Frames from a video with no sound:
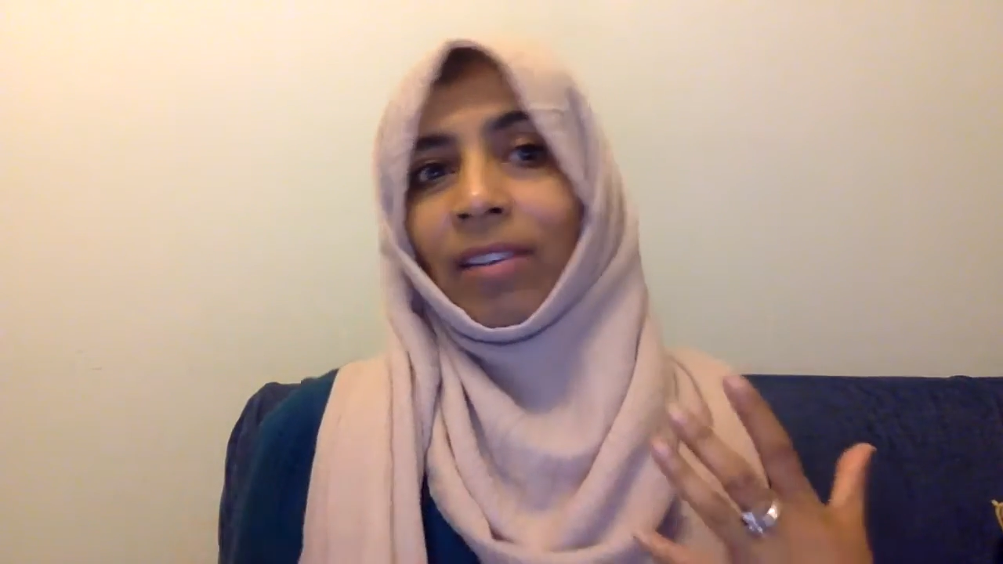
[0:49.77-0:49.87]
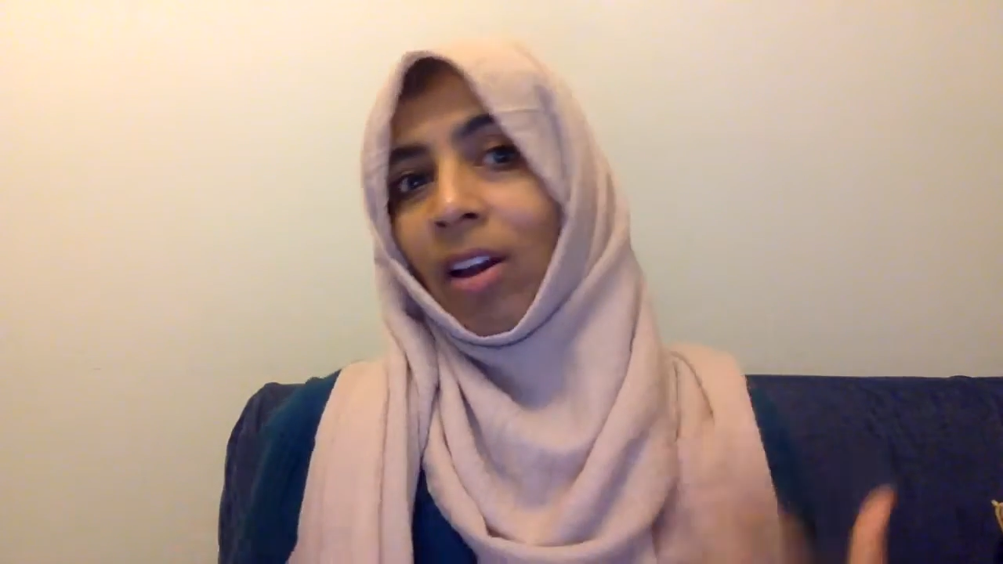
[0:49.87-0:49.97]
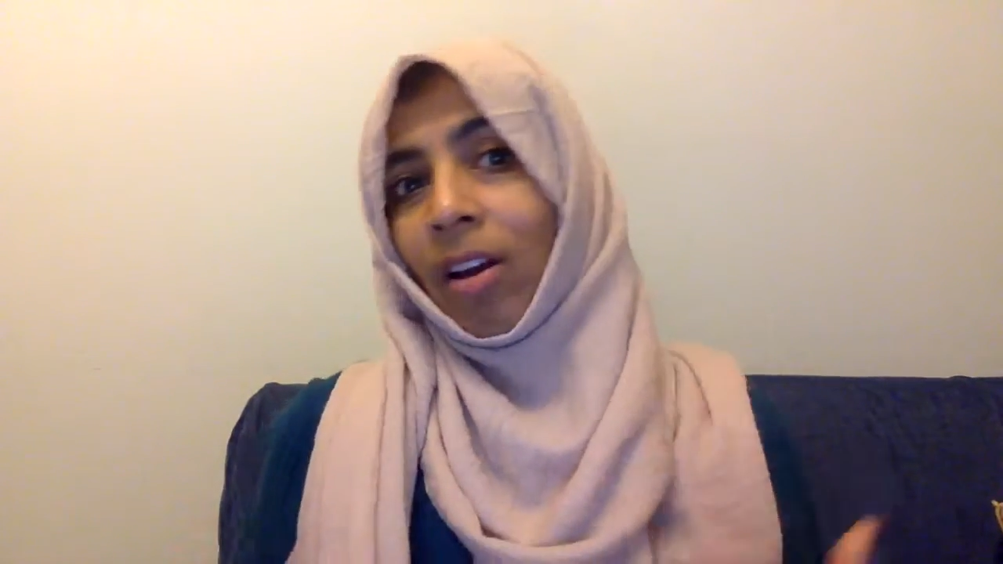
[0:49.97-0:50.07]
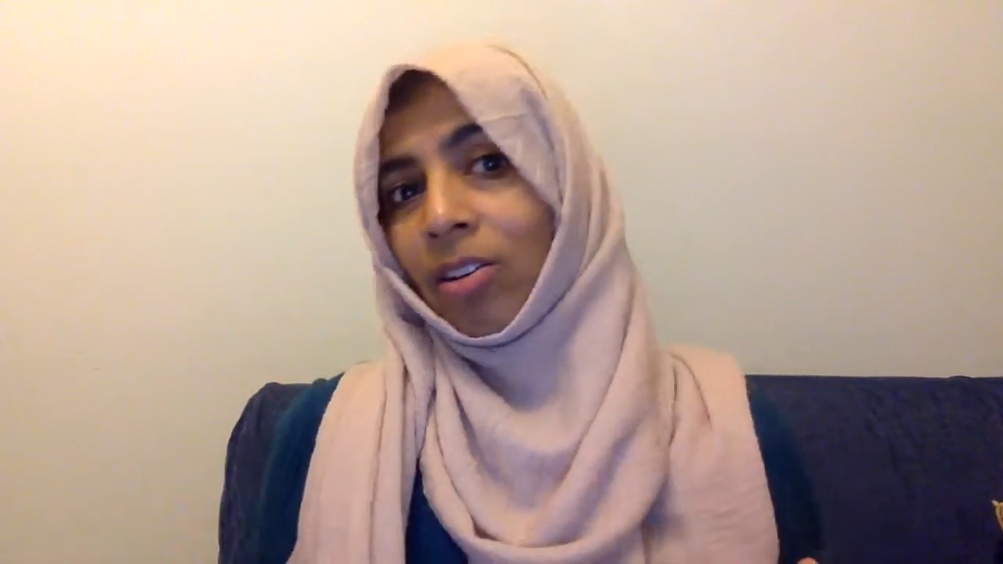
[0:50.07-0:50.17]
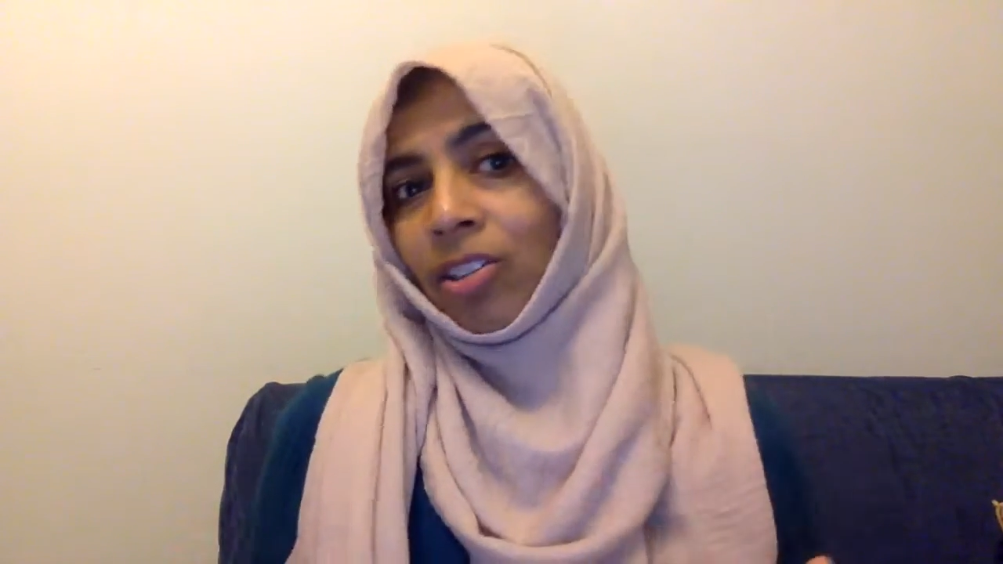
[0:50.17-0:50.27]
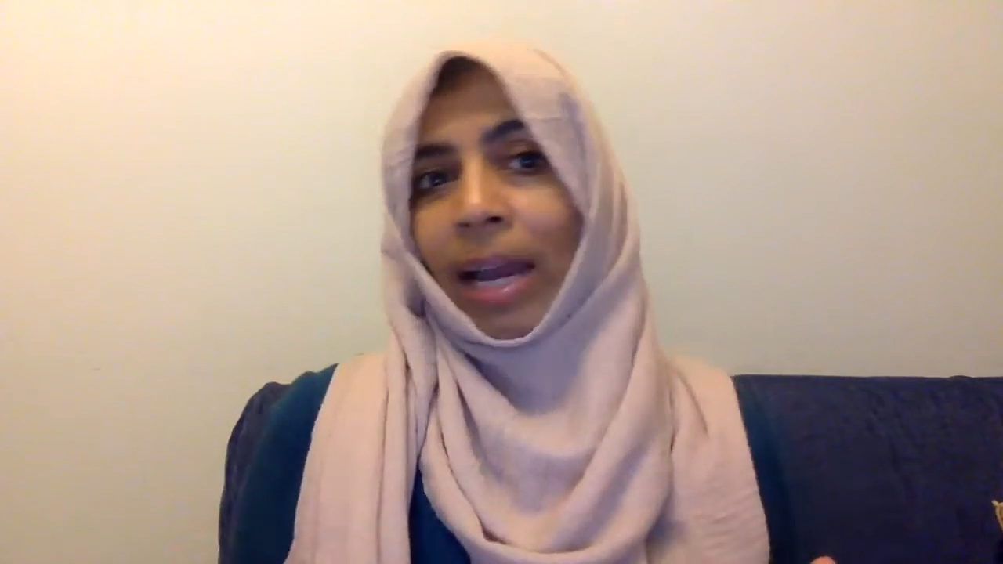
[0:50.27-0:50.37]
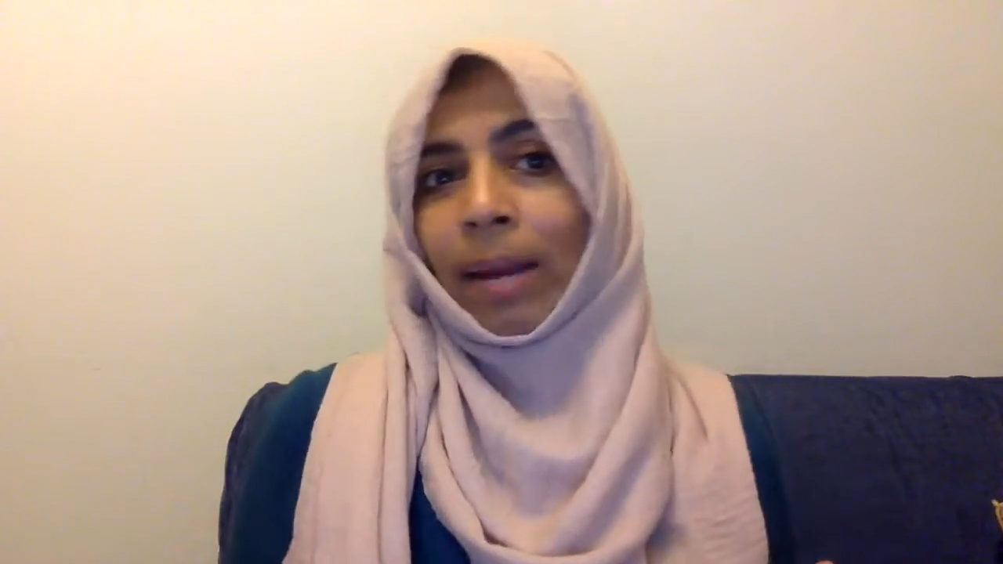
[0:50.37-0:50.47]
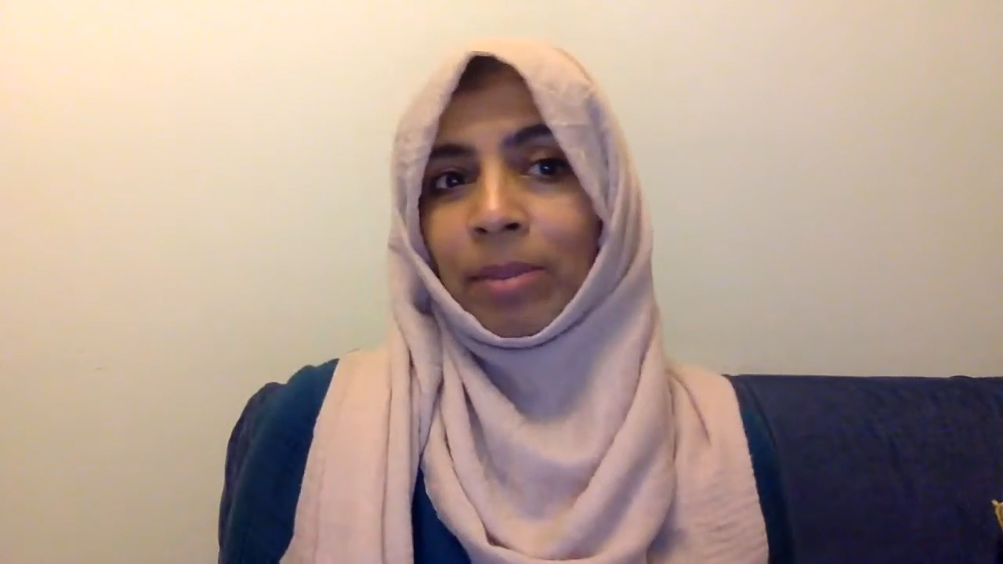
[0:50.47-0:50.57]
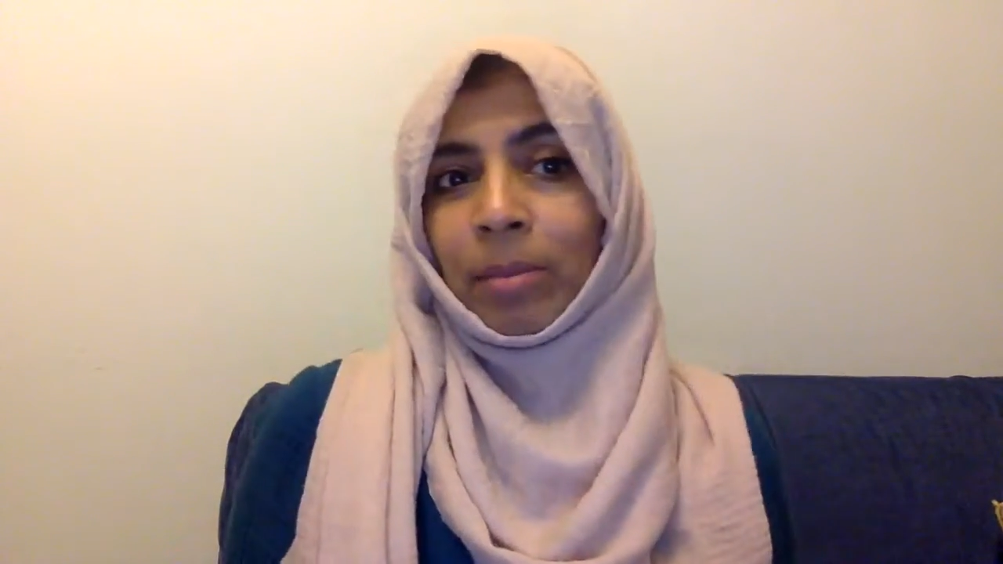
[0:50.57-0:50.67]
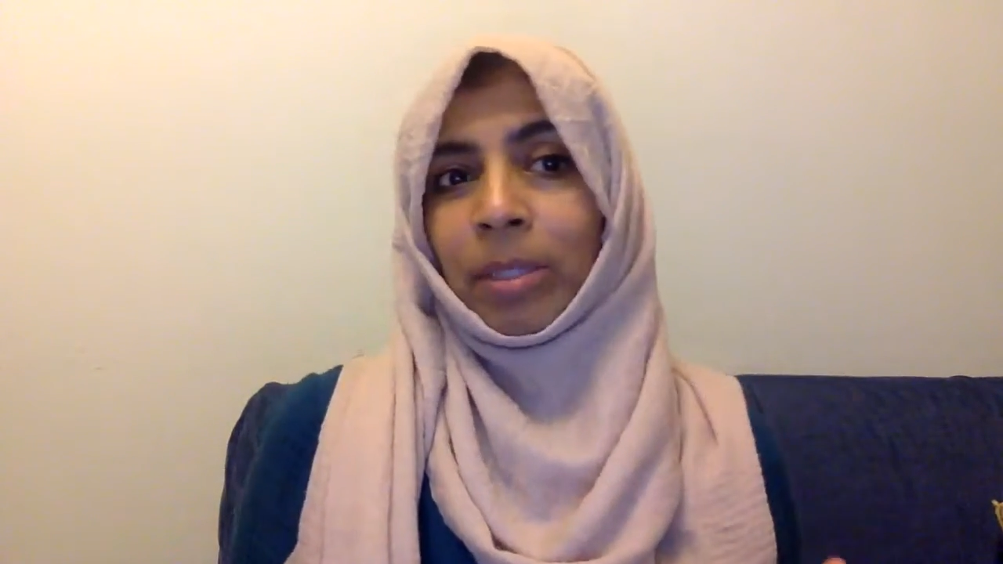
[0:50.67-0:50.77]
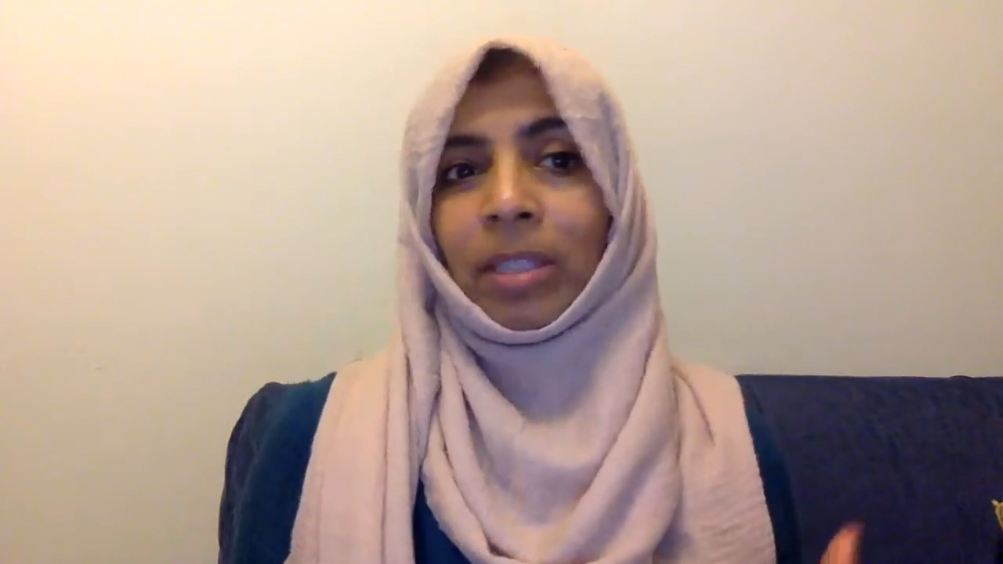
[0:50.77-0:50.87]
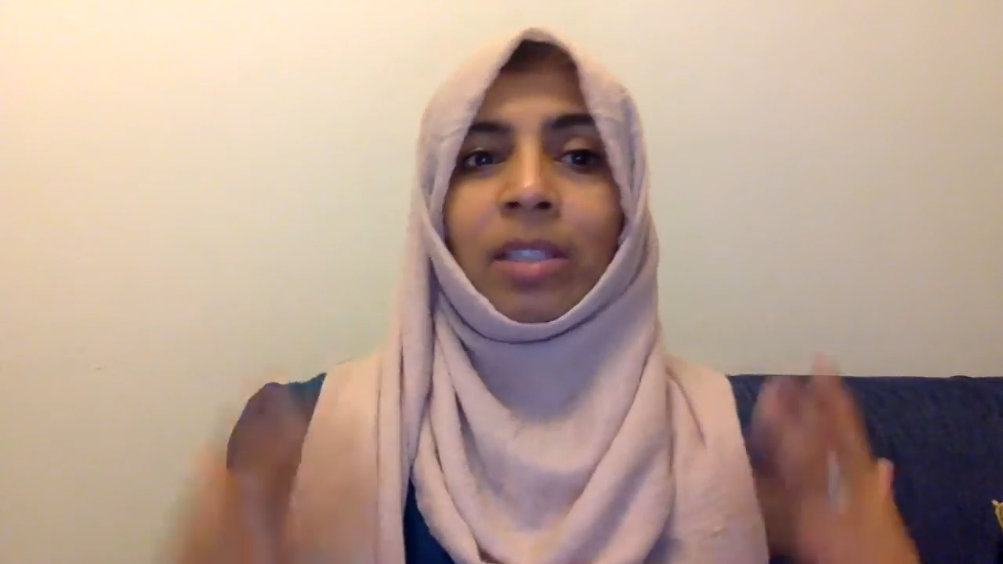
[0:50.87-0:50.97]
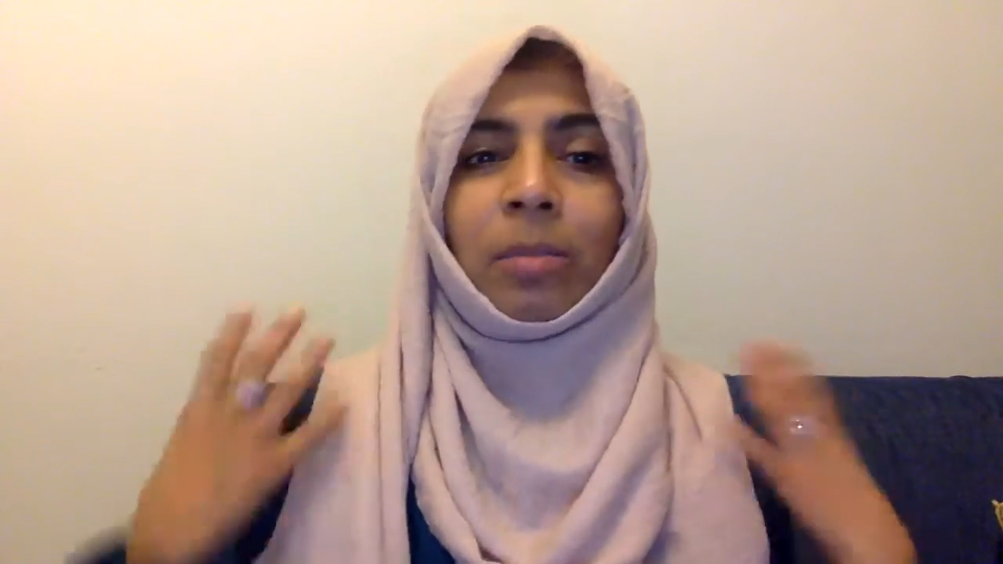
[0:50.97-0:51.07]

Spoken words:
large abdomens,